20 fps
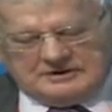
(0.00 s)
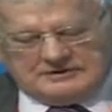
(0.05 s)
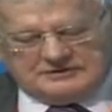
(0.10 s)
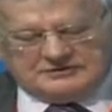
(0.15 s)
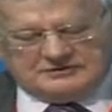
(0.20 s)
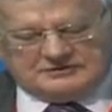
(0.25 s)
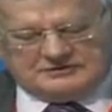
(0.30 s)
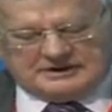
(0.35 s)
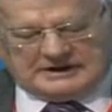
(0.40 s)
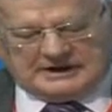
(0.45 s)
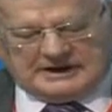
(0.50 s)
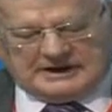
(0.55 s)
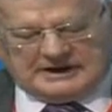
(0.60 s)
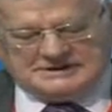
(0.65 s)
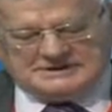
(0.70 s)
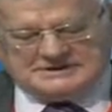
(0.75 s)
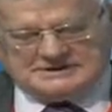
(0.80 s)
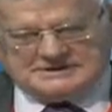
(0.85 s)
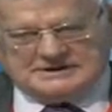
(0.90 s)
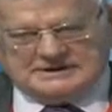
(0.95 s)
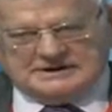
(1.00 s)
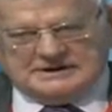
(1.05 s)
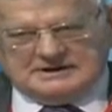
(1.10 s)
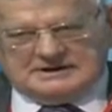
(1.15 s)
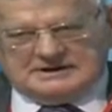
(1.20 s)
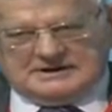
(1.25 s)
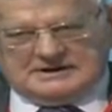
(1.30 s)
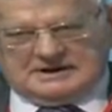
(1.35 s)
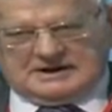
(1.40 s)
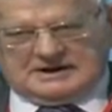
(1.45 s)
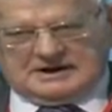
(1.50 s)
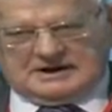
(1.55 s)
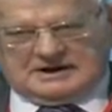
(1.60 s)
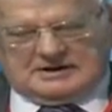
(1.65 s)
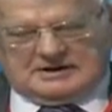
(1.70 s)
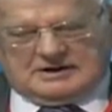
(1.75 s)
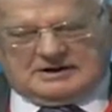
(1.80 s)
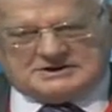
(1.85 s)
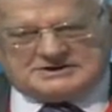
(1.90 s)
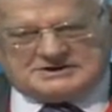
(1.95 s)
to the case,
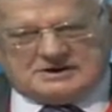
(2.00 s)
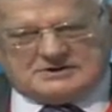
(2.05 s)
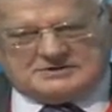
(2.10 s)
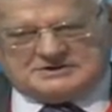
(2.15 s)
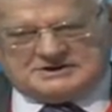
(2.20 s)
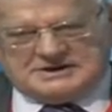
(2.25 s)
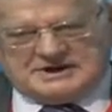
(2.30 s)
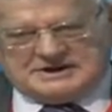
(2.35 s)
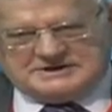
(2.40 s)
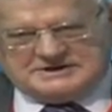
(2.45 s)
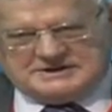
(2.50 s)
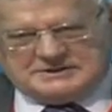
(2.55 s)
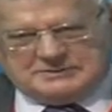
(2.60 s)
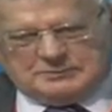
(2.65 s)
associated